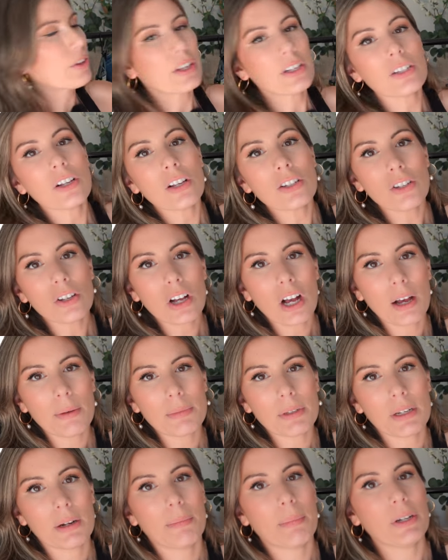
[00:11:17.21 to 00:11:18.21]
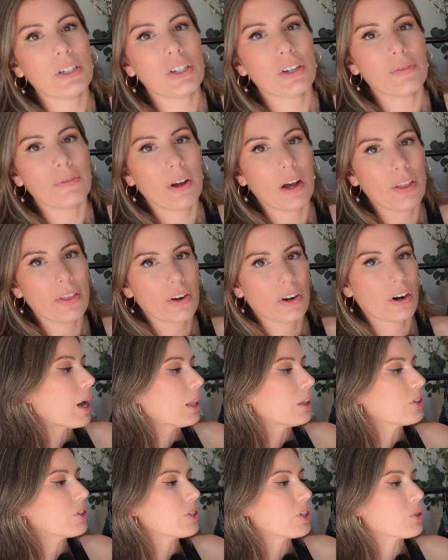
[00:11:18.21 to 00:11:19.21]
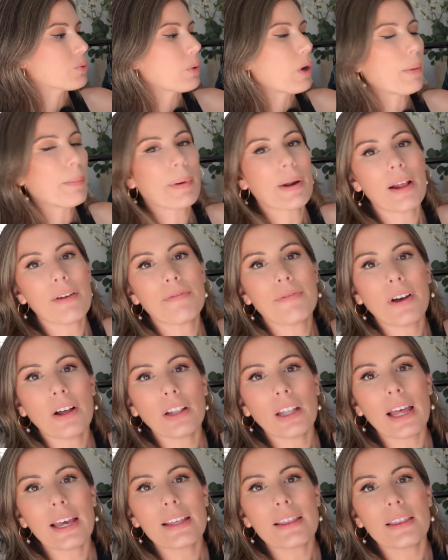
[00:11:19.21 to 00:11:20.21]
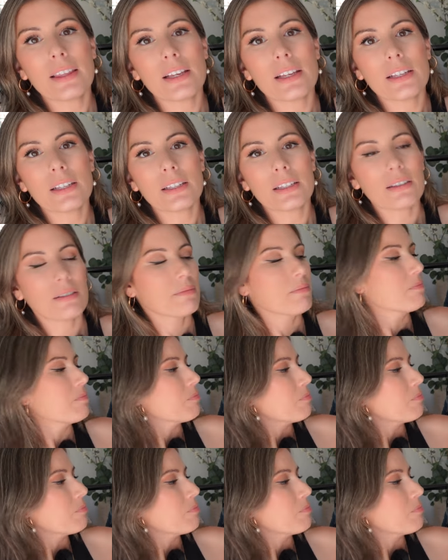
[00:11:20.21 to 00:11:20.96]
This also comes in a bunch of other colors as well, but I felt like this